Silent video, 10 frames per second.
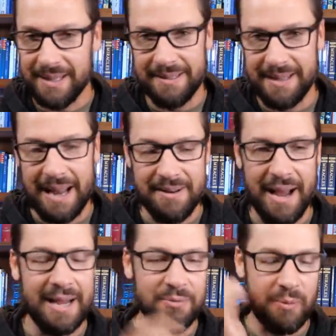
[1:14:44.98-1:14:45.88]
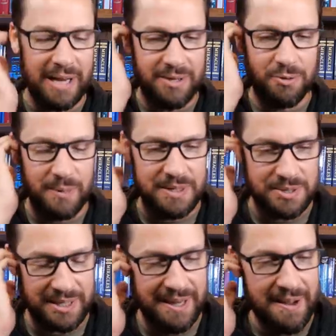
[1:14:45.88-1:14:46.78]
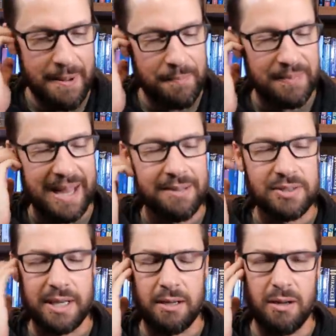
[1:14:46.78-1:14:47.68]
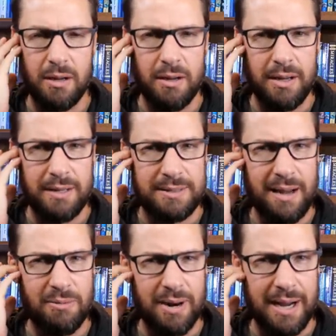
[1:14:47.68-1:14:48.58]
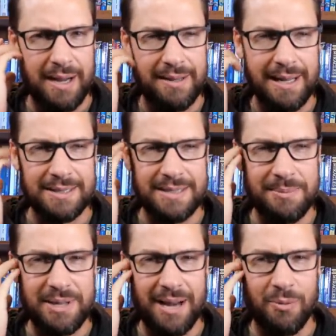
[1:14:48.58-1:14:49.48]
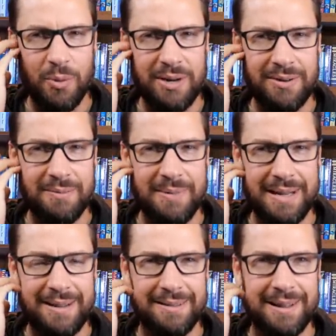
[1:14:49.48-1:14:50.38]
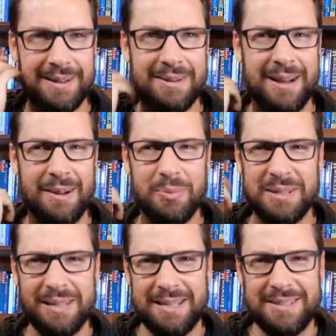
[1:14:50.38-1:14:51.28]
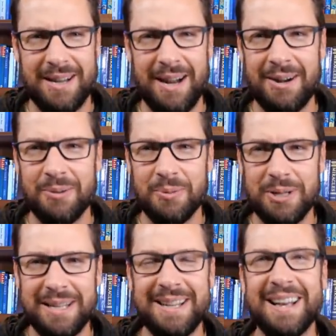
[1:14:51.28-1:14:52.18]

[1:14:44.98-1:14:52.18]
that night when we had youth ministry, and he was like, is that right? That seemed kind of weird to me. Like, God wouldn't get tired, would he?